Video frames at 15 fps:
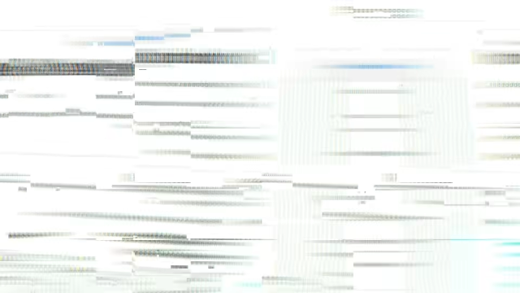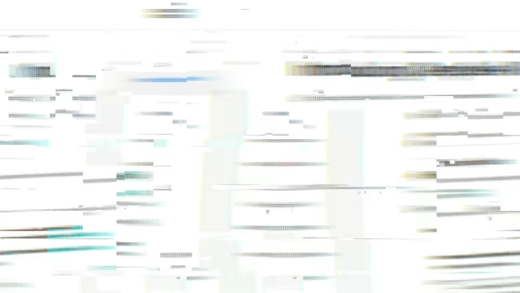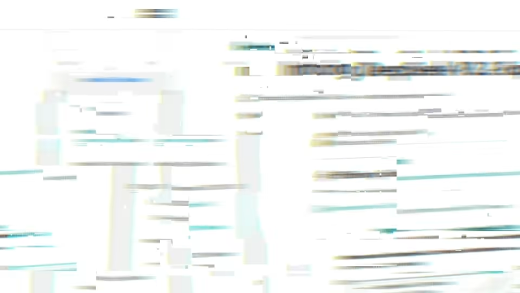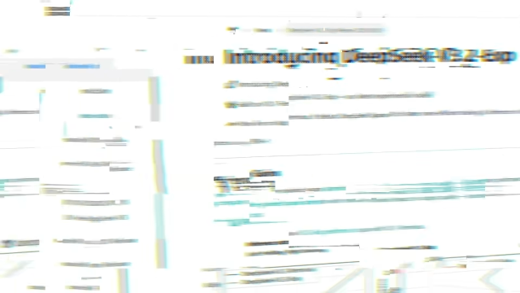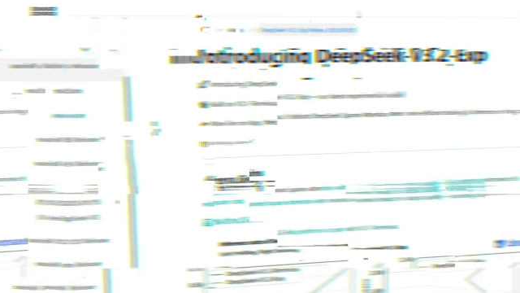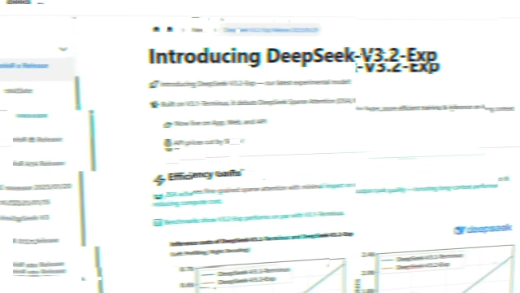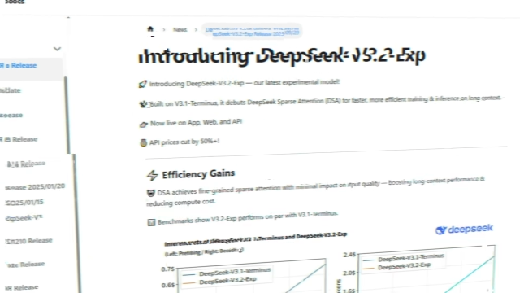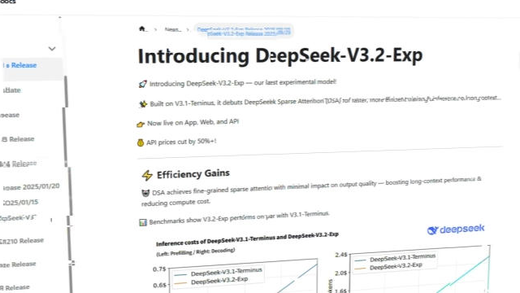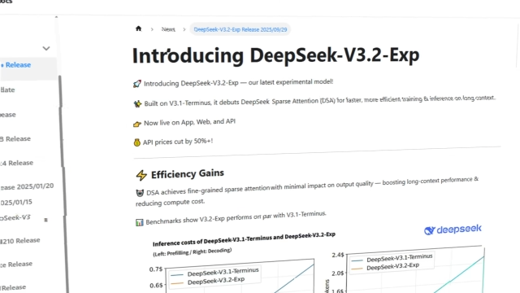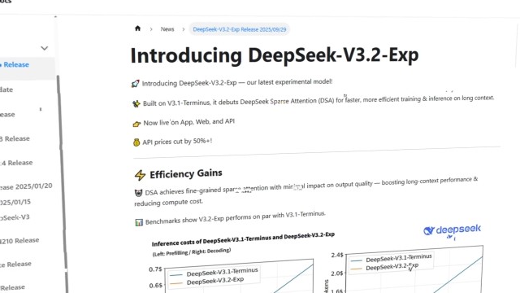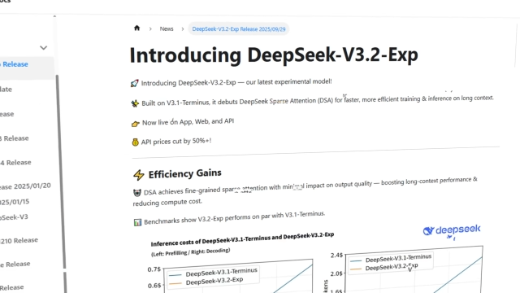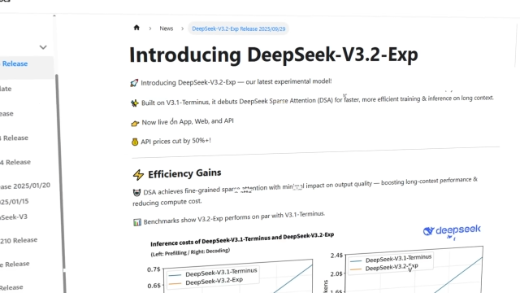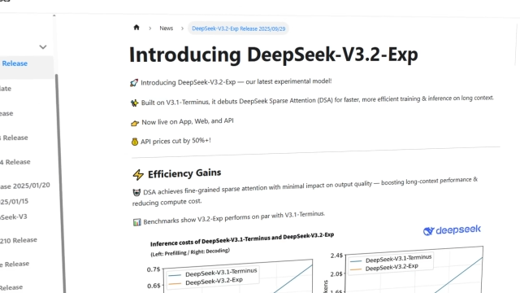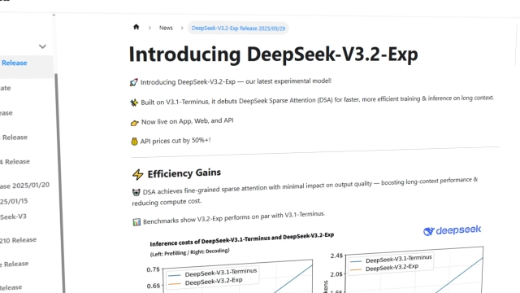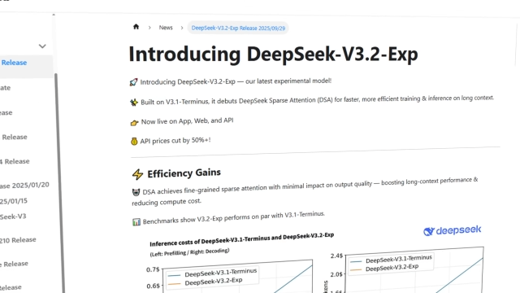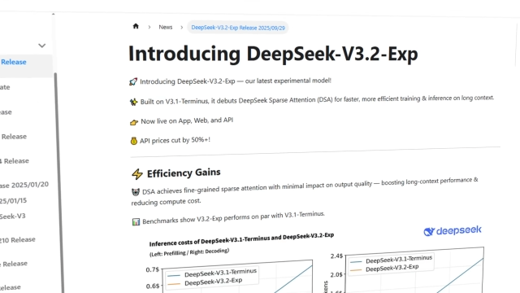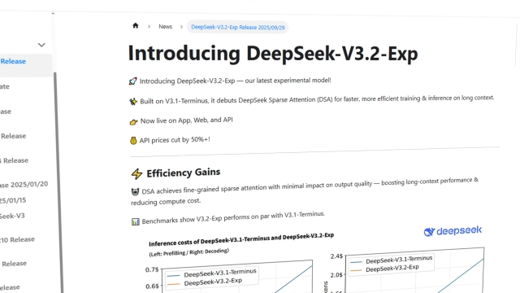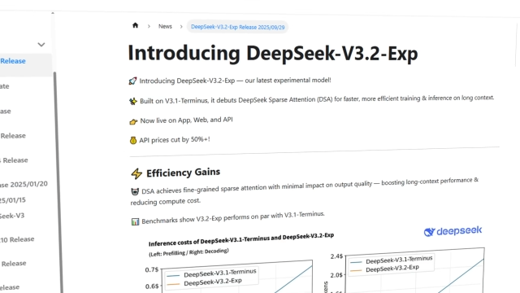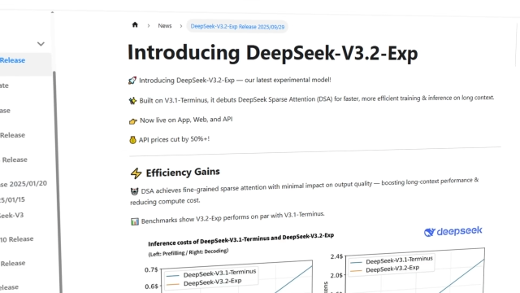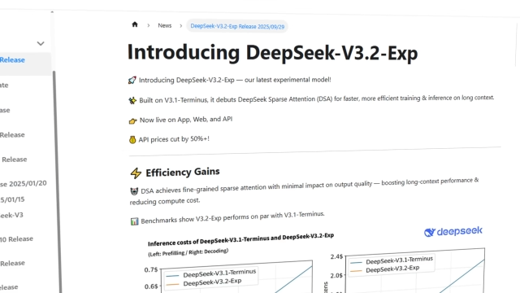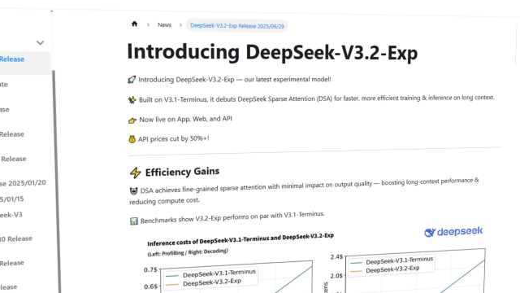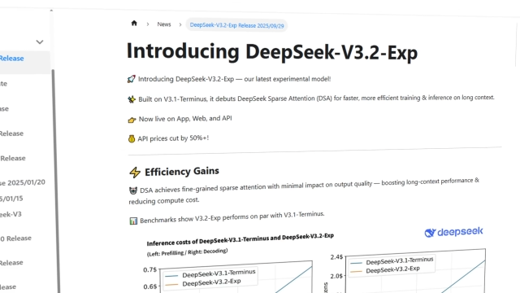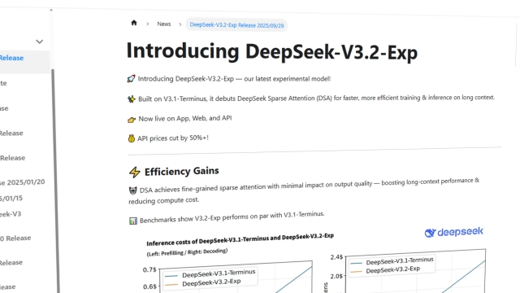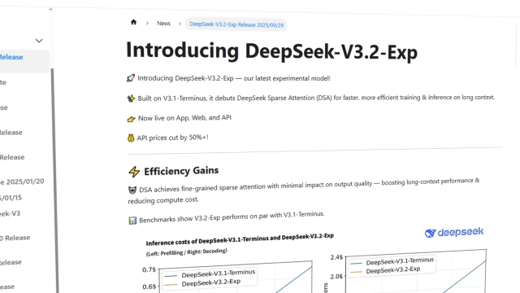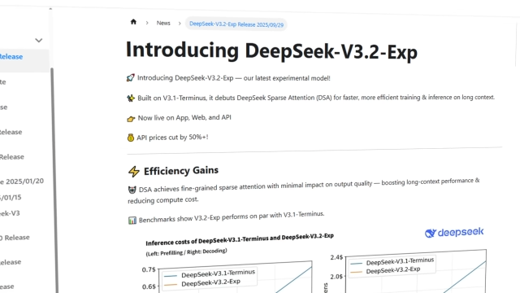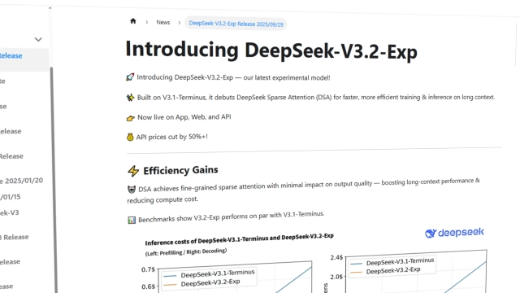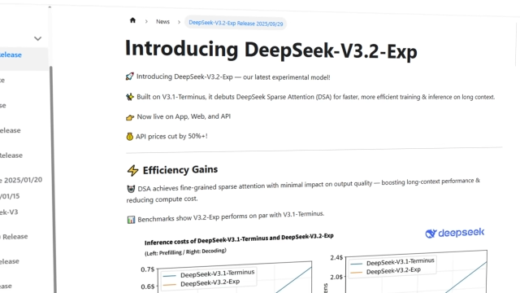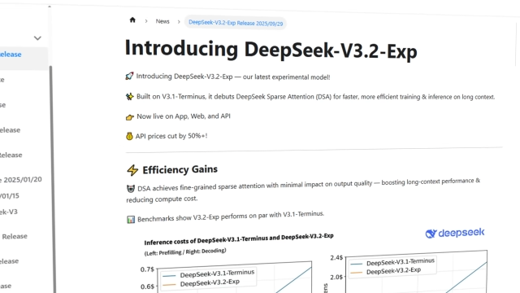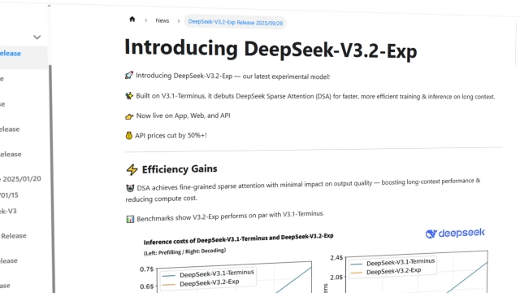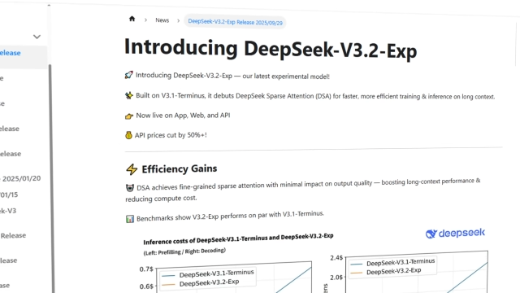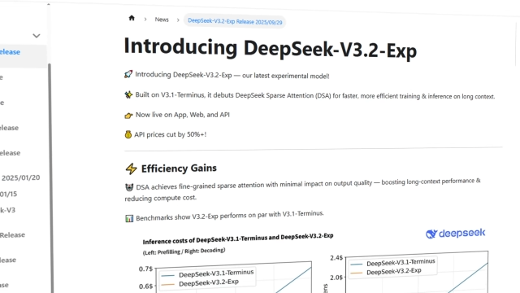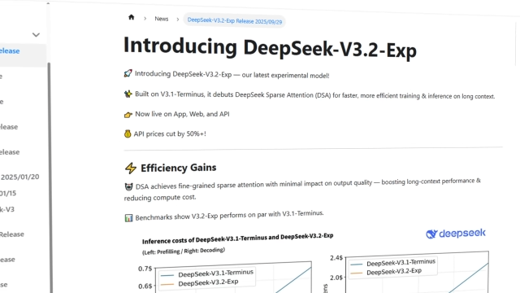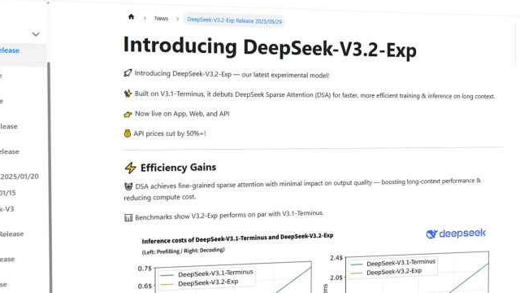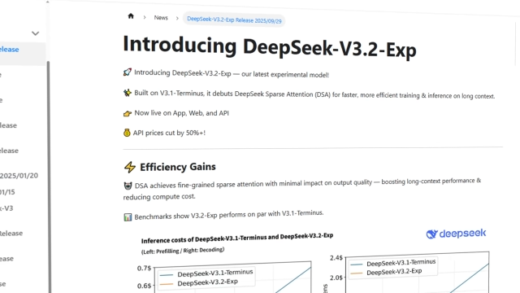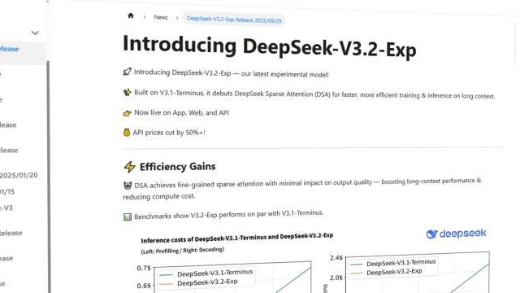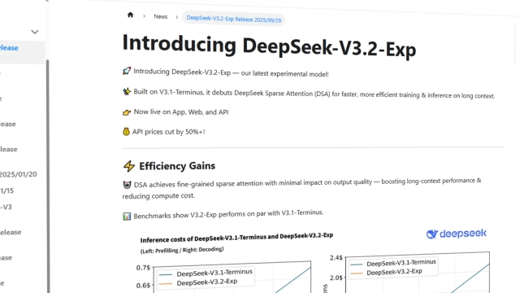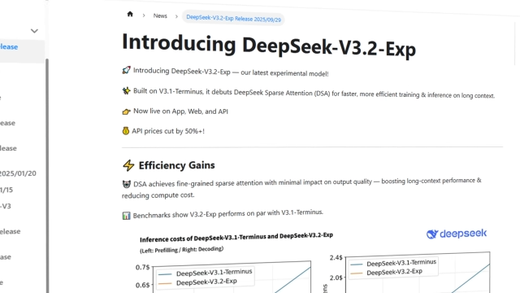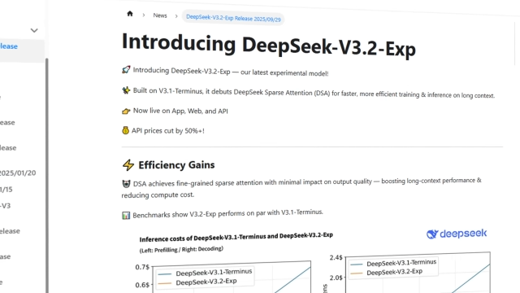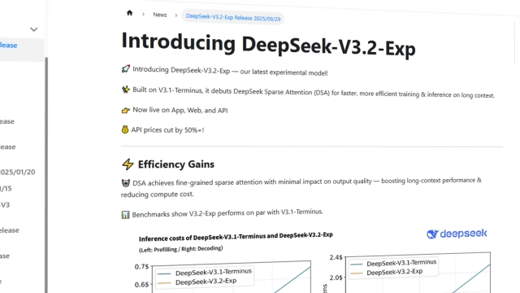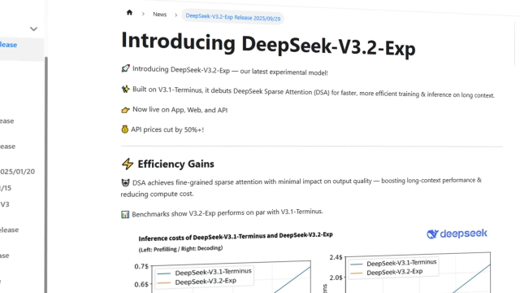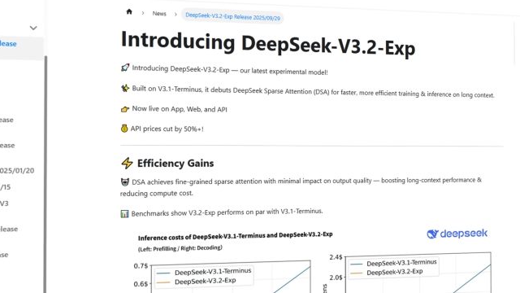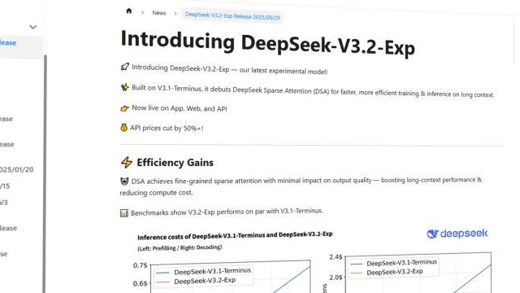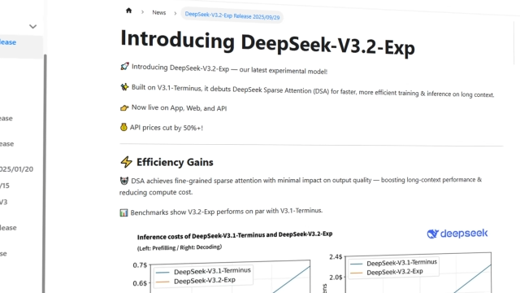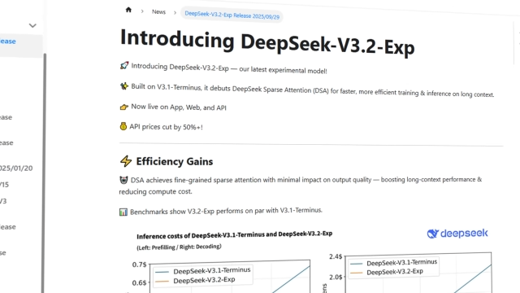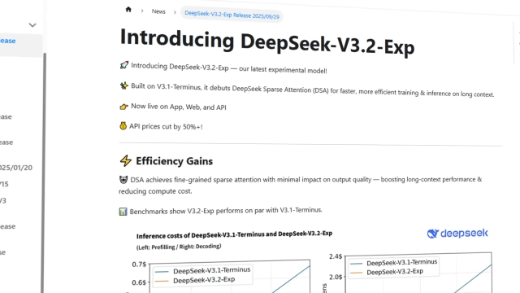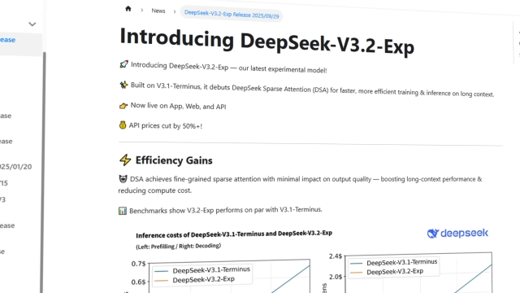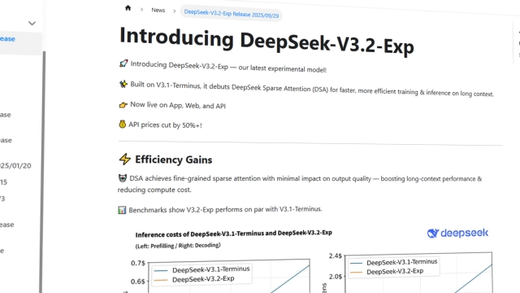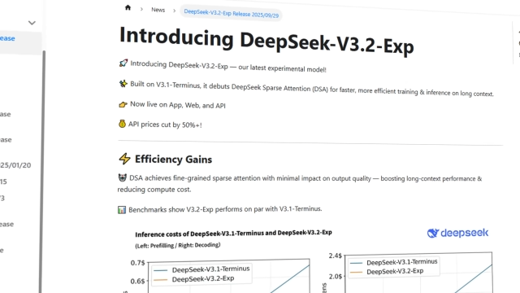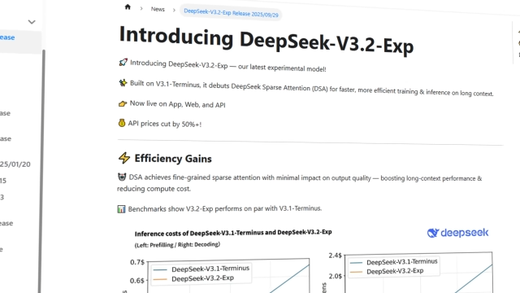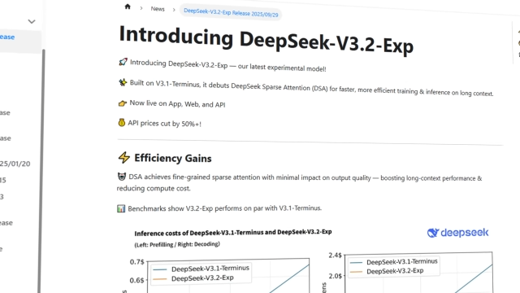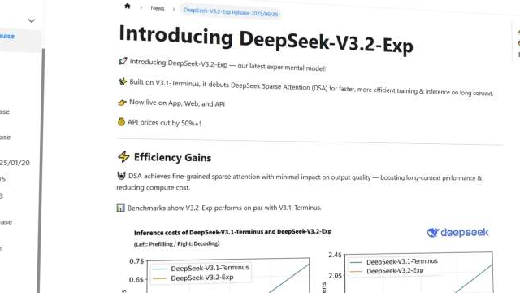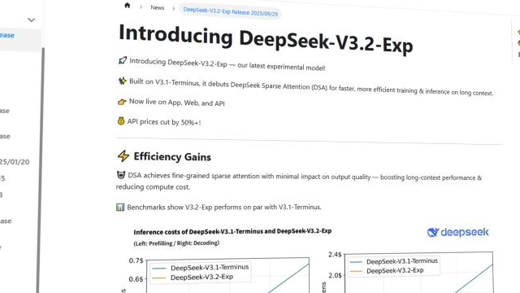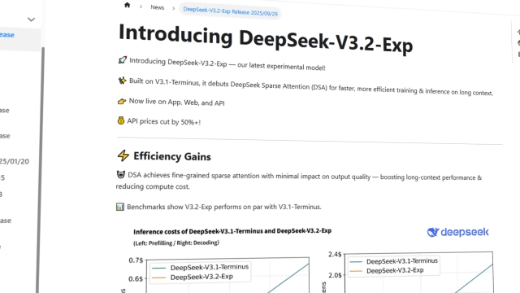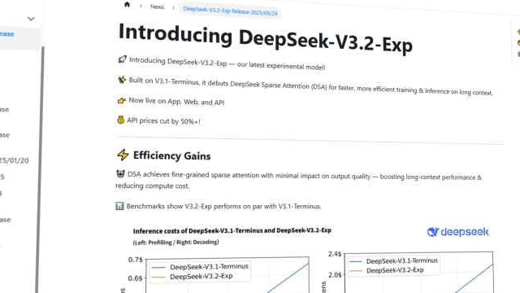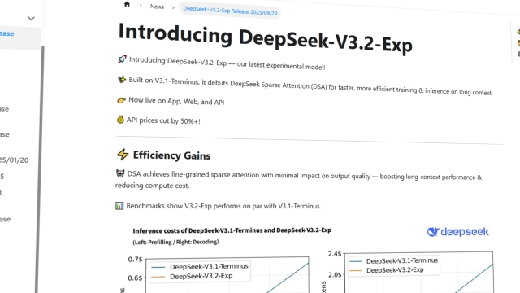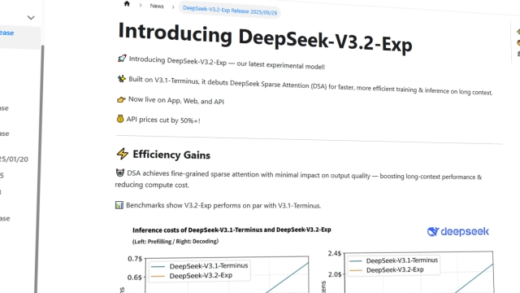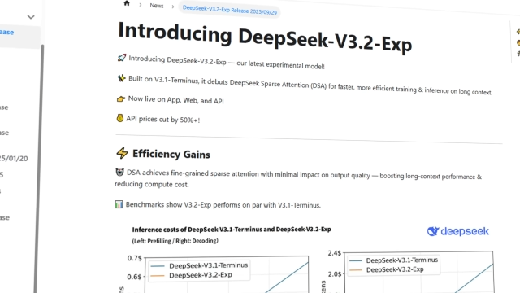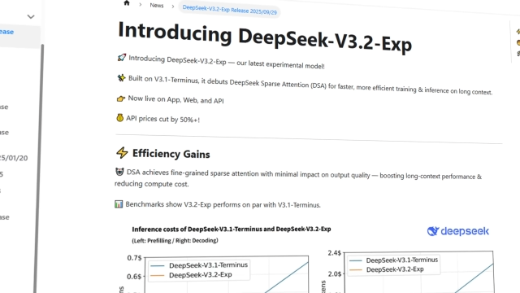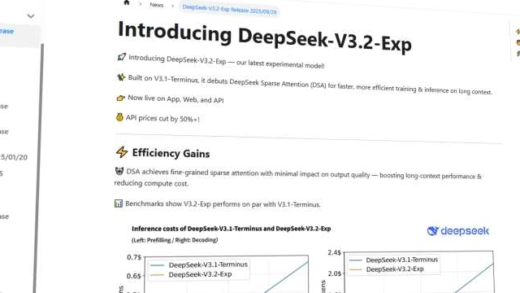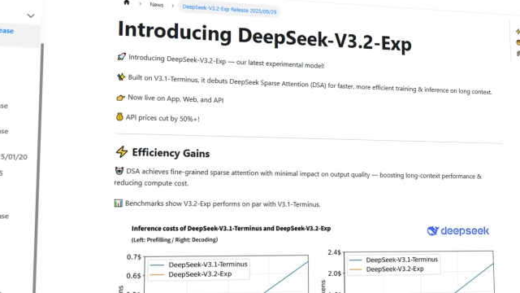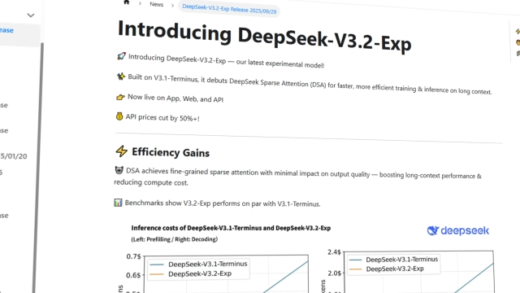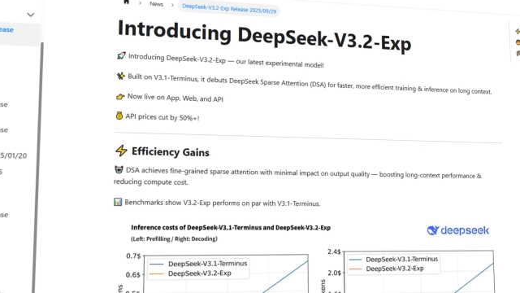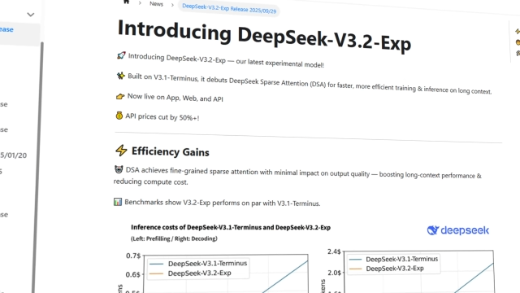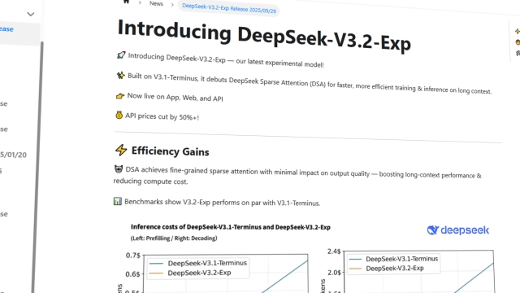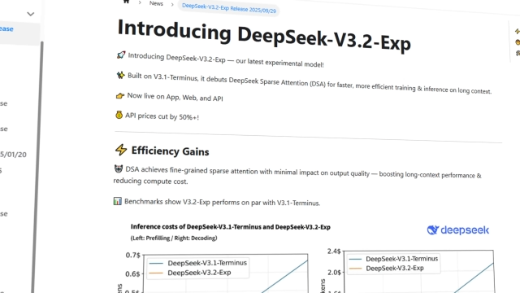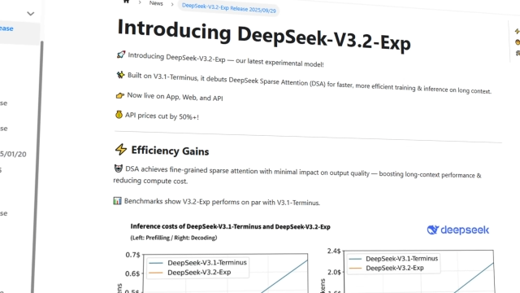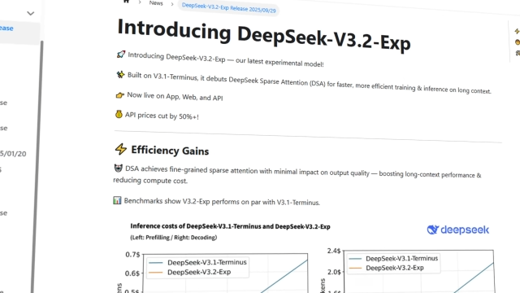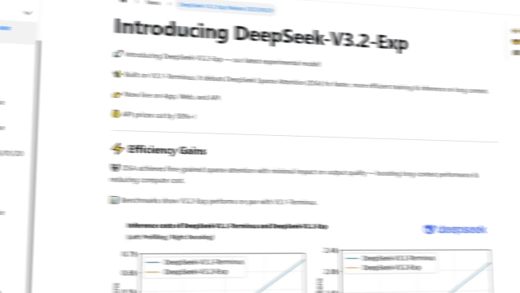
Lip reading: [unreadable: no face in view]